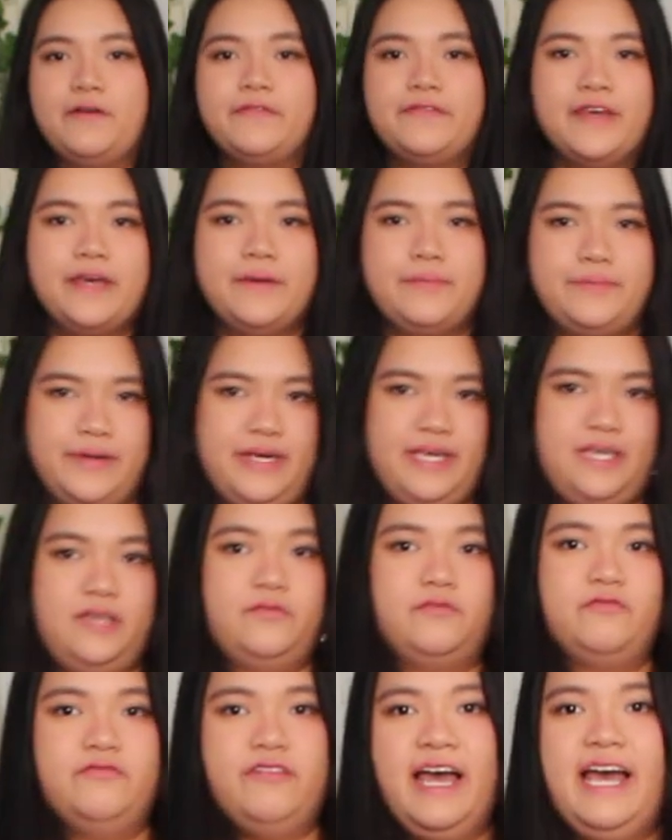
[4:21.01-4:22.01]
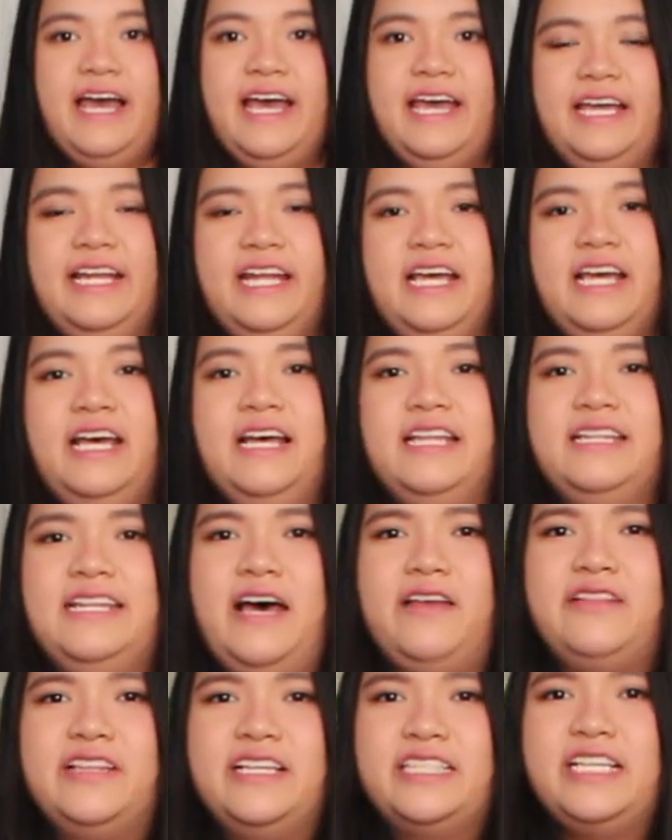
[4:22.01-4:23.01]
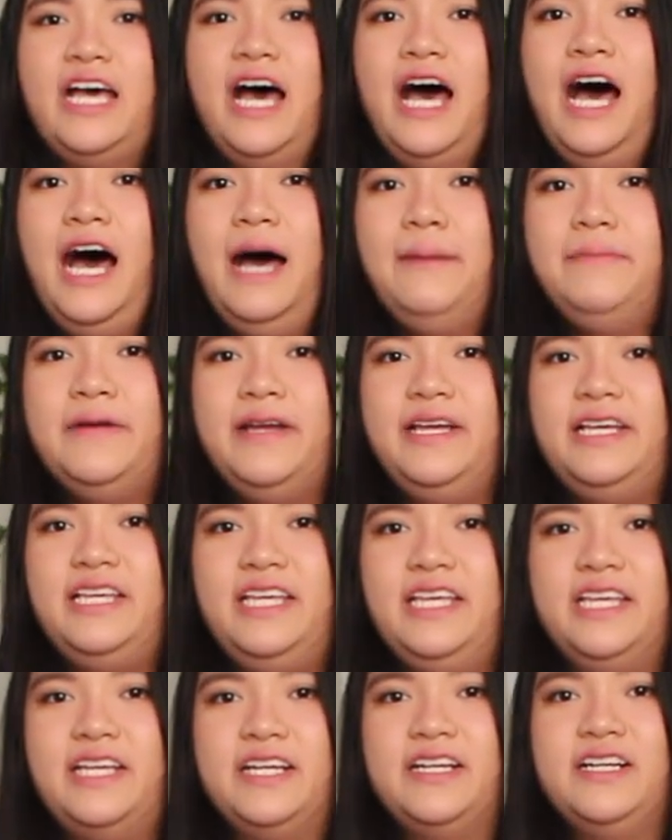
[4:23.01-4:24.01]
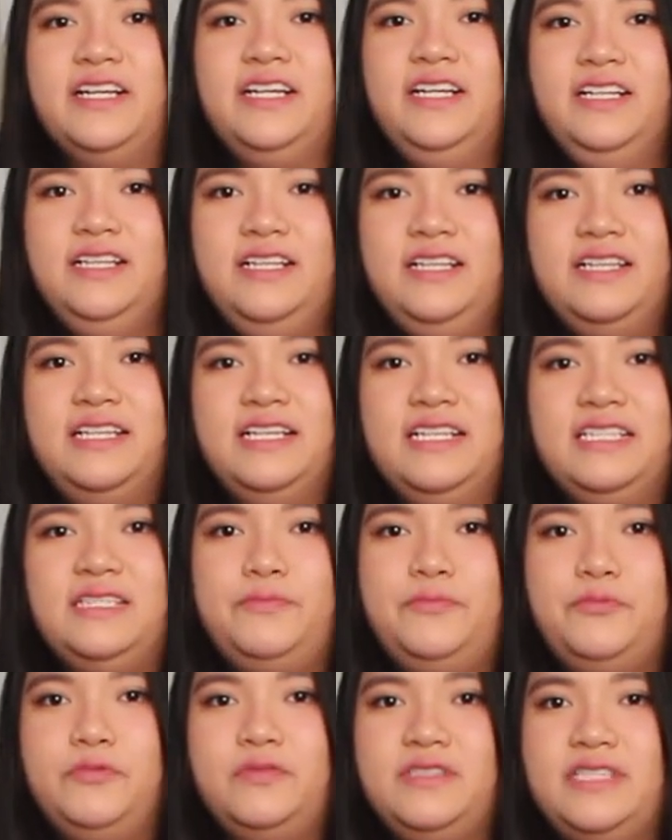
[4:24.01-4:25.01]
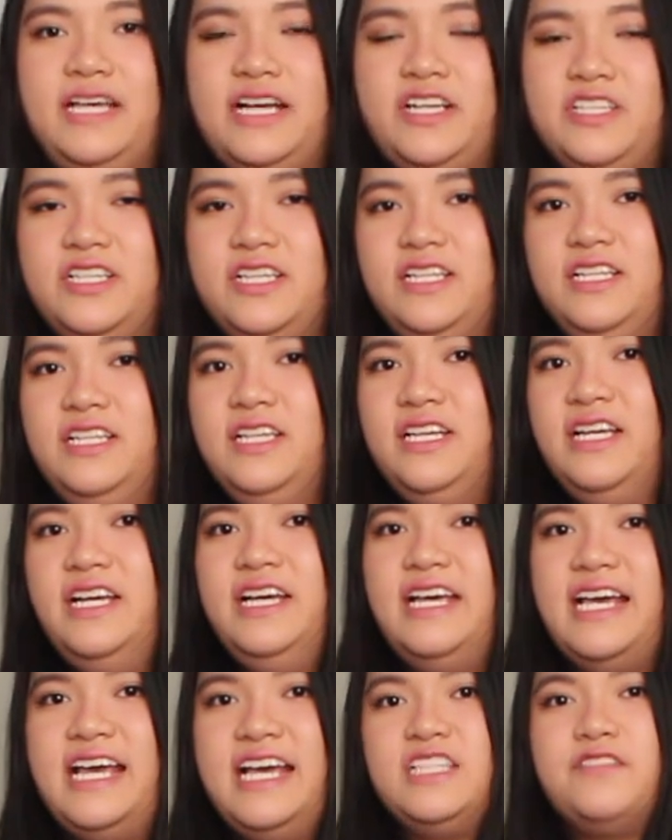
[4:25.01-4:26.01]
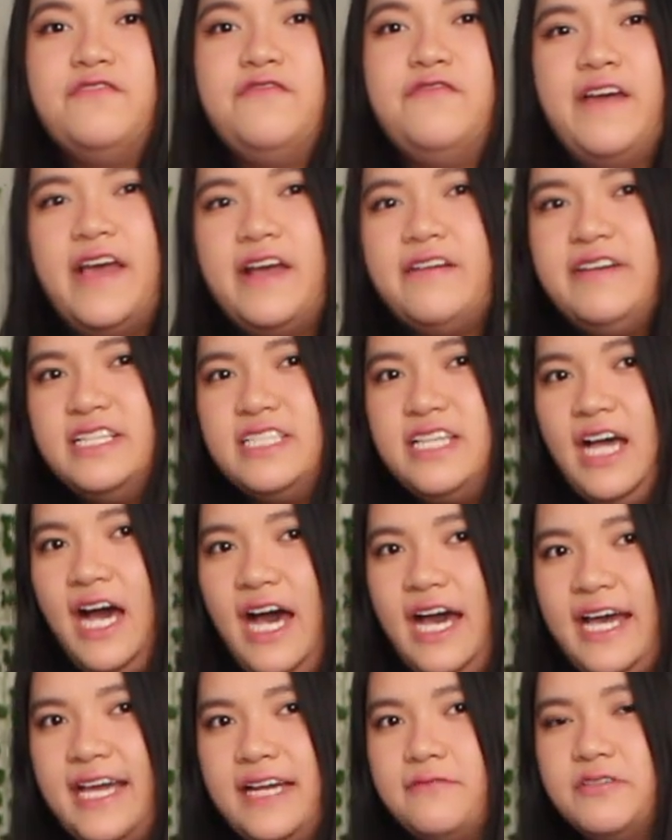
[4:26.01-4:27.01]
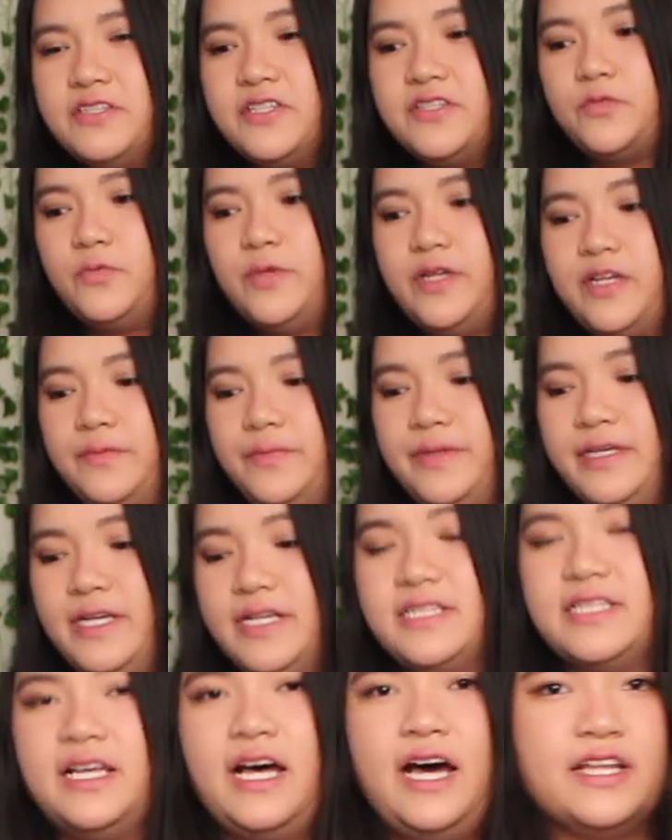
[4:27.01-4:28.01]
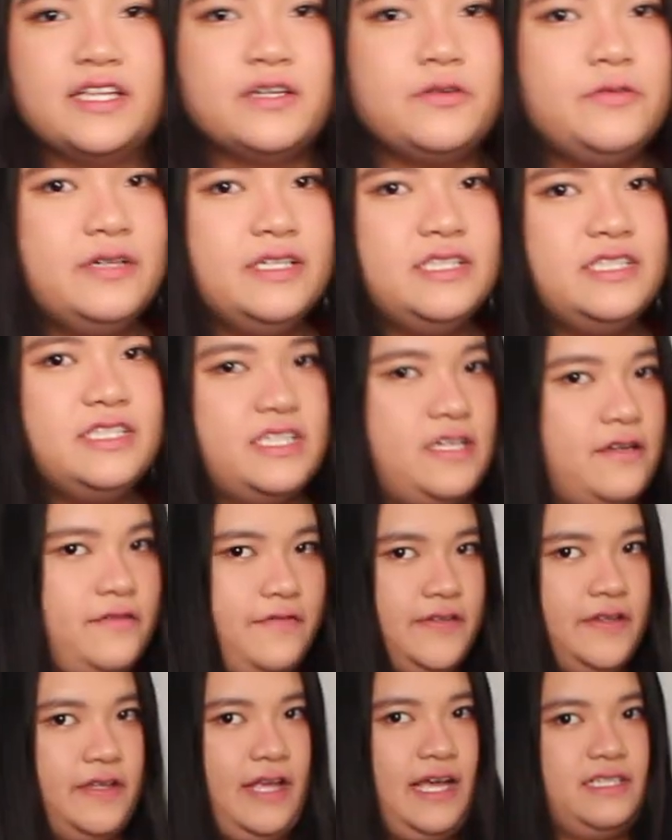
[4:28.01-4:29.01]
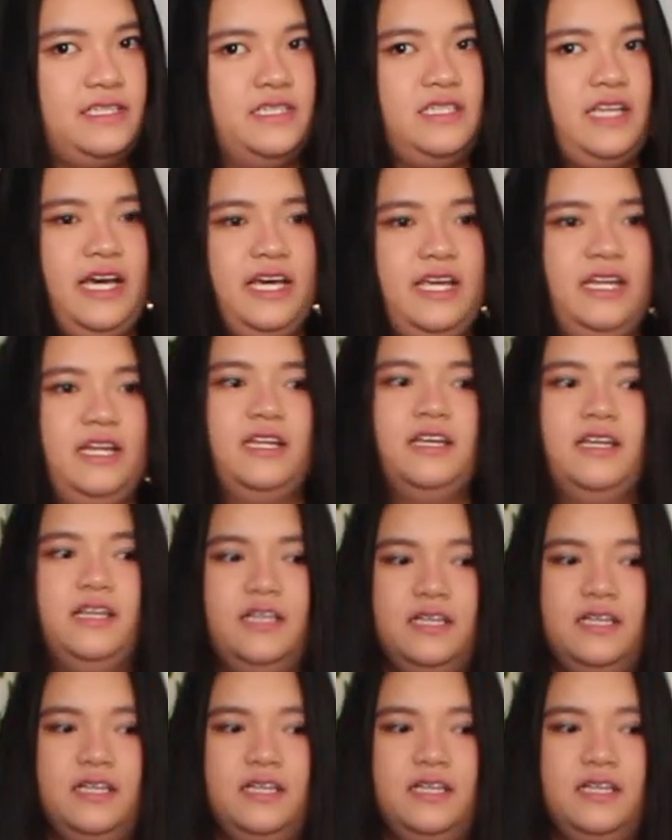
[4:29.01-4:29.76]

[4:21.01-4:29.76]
outfit, but in red. Now the top right here, this section, is very tight, which is weird because the other one didn't feel as tight